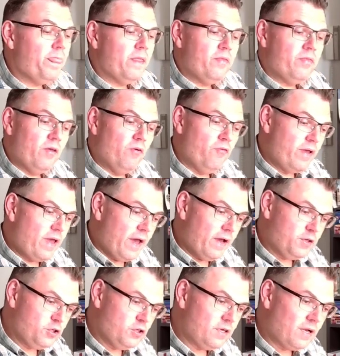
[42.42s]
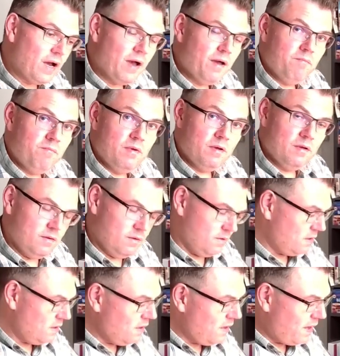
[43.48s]
the reaction time,
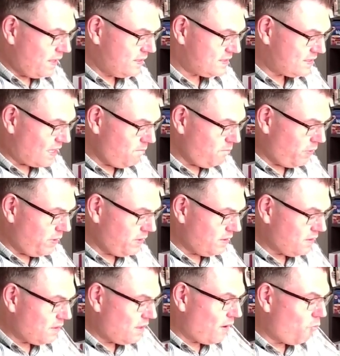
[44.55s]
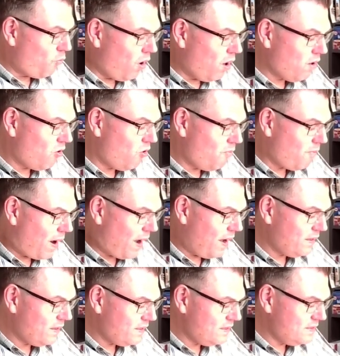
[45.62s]
yeah, at some point one
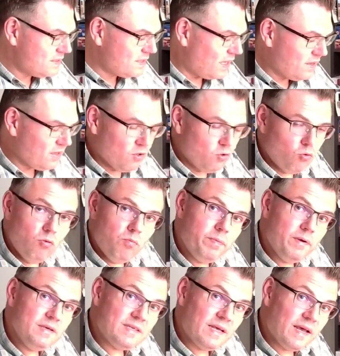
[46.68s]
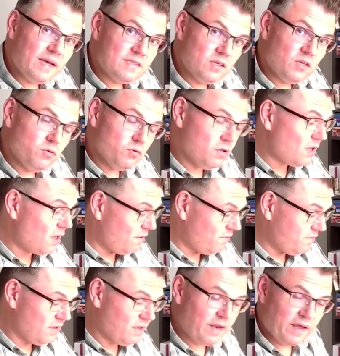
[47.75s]
command inside the loop is executed
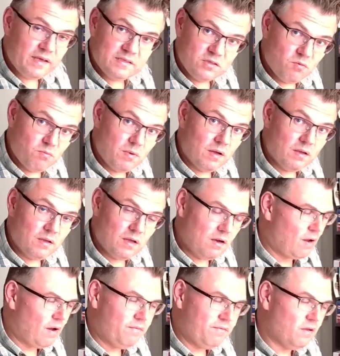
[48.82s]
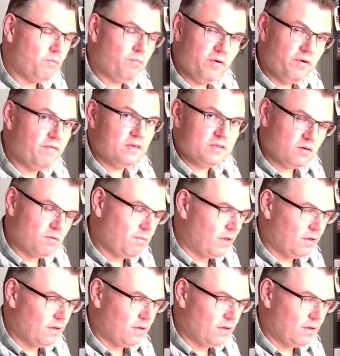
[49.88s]
after the next command, uh, after the previous command